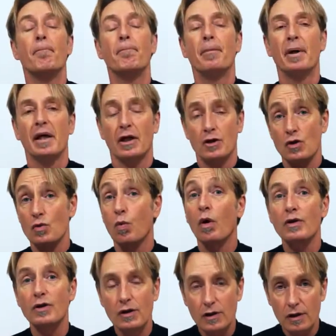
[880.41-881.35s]
but I just
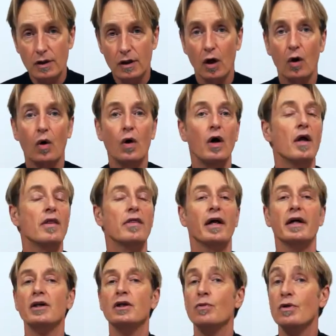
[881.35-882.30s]
want you to know
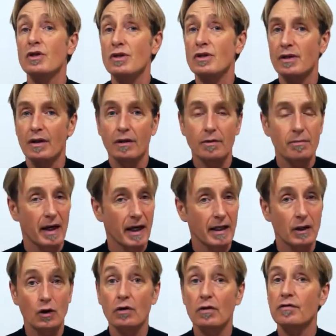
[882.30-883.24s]
that you are still my
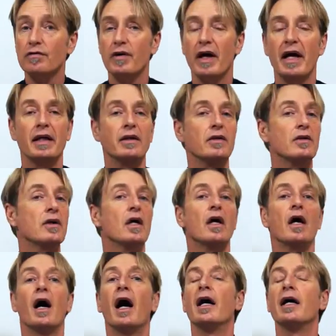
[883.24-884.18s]
good friend,
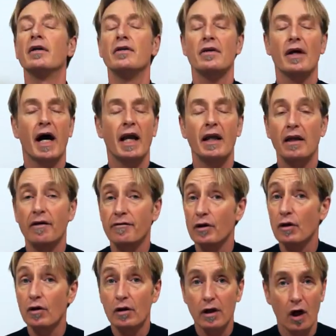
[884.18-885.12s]
and I love
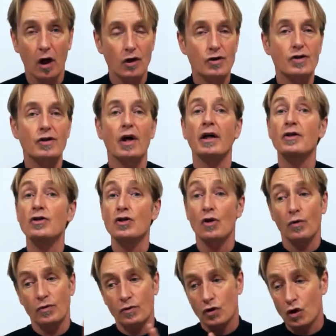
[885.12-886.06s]
you lots, and
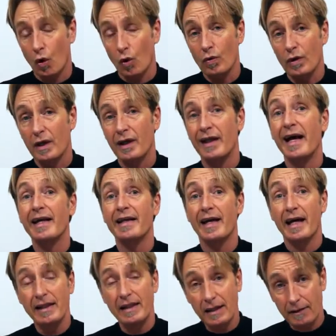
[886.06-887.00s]
so don't let
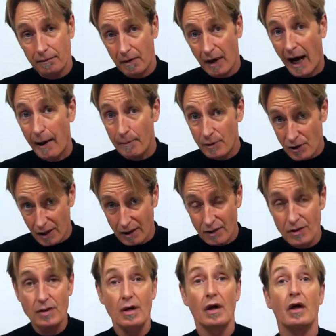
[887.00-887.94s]
any
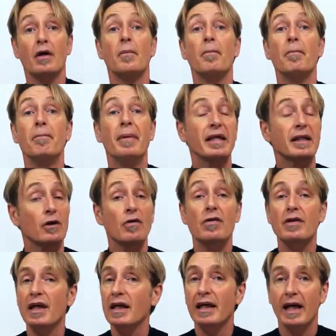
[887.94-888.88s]
absence make you
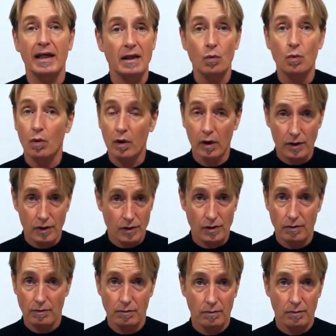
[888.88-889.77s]
think any worse.